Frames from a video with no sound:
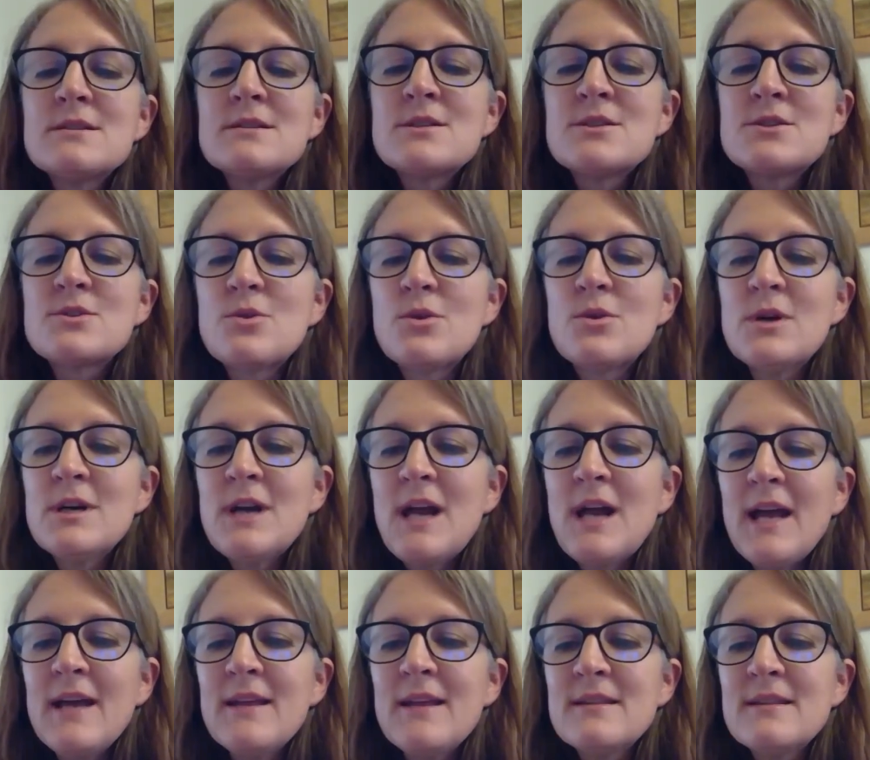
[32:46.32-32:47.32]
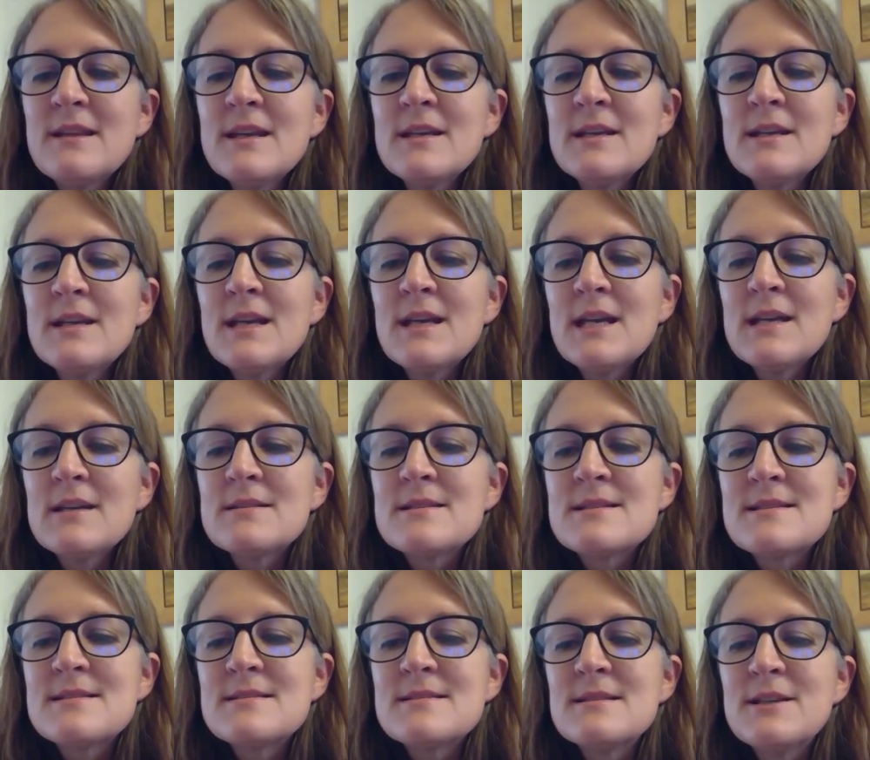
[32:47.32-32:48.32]
short, I think
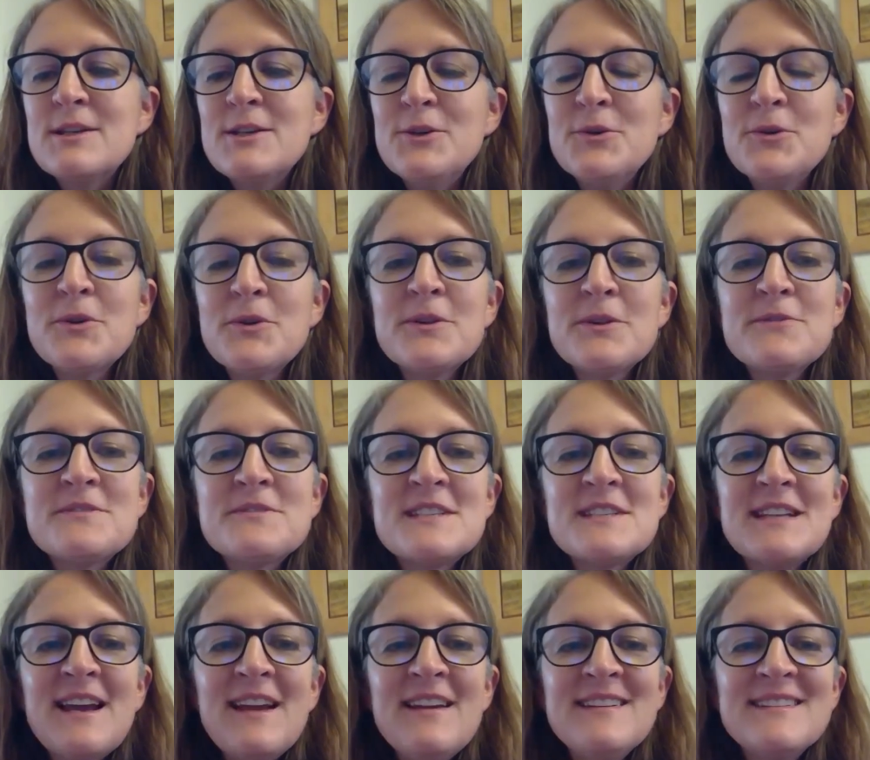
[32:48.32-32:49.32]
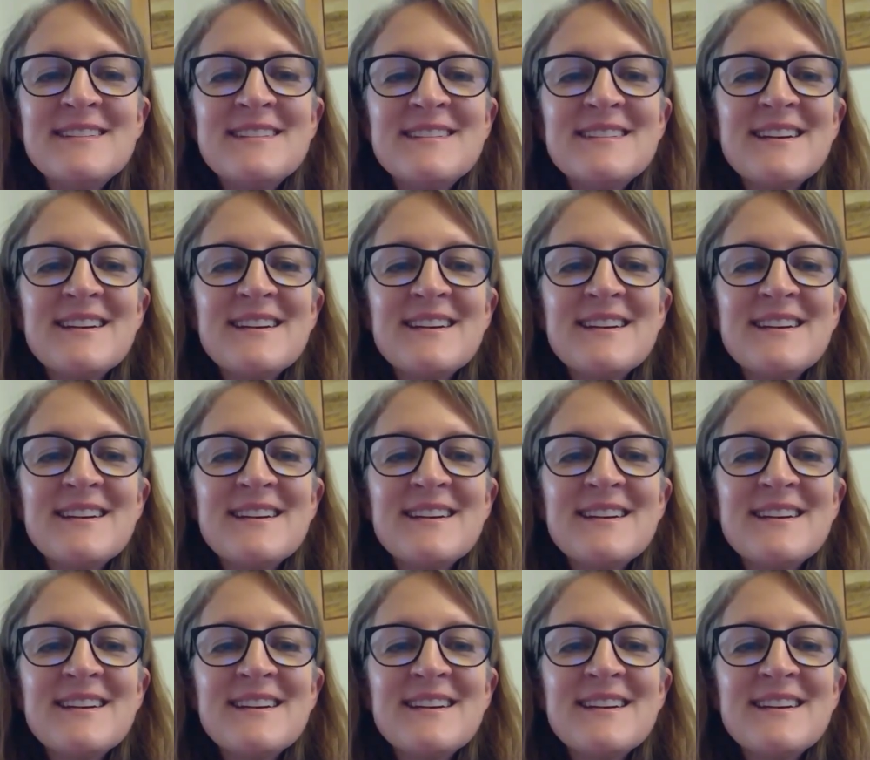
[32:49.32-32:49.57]
it's the youth of today.